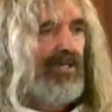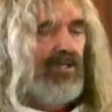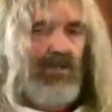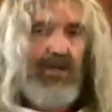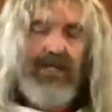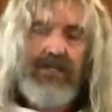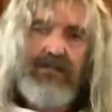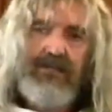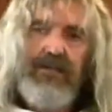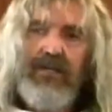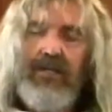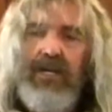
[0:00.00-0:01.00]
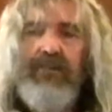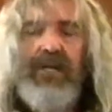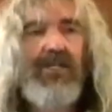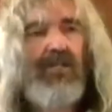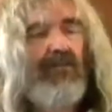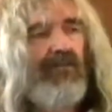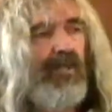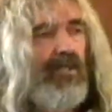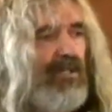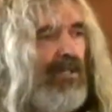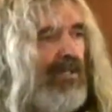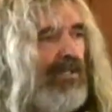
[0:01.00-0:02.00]
So let's imagine, for
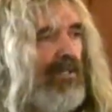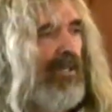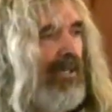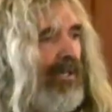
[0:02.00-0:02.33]
instance,